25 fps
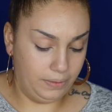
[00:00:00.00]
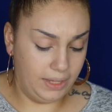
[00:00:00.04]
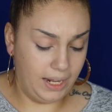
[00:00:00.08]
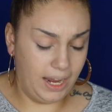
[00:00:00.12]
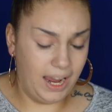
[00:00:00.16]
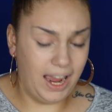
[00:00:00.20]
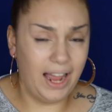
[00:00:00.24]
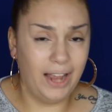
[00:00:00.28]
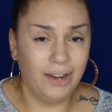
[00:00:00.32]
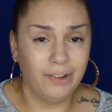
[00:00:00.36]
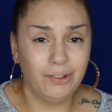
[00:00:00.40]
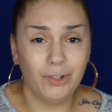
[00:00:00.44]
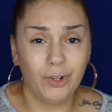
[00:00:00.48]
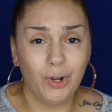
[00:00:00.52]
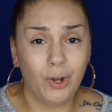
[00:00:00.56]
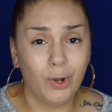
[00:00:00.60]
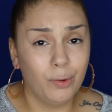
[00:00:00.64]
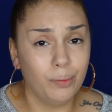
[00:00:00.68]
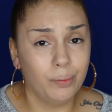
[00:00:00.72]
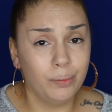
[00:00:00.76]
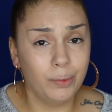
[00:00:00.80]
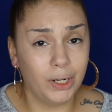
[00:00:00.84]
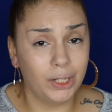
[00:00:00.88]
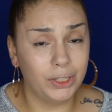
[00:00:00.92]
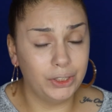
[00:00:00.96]
had no
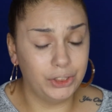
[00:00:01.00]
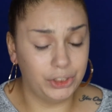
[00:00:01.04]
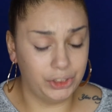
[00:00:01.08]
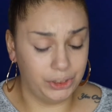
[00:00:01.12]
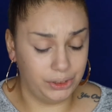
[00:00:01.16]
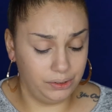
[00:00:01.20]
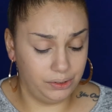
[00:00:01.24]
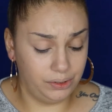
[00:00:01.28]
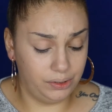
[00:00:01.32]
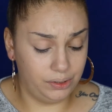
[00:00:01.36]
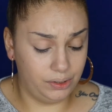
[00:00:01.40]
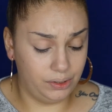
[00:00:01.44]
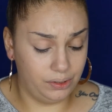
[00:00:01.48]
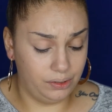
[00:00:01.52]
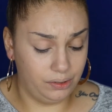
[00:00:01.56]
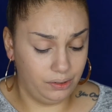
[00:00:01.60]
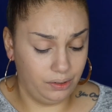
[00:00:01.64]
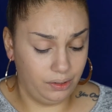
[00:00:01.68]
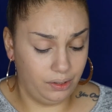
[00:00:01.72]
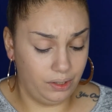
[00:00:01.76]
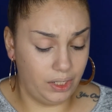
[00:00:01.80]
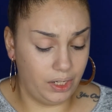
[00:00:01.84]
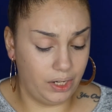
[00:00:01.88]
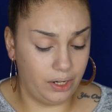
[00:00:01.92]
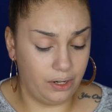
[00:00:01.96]
brushes
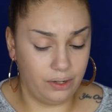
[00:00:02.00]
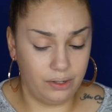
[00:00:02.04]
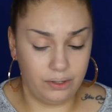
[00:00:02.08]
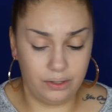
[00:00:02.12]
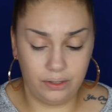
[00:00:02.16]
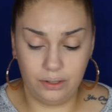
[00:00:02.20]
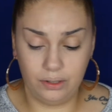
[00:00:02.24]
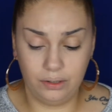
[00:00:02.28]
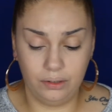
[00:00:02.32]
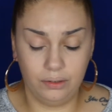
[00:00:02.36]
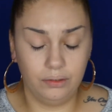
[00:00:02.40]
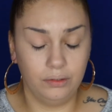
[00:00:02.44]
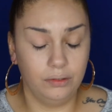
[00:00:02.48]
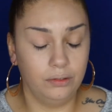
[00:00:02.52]
there, so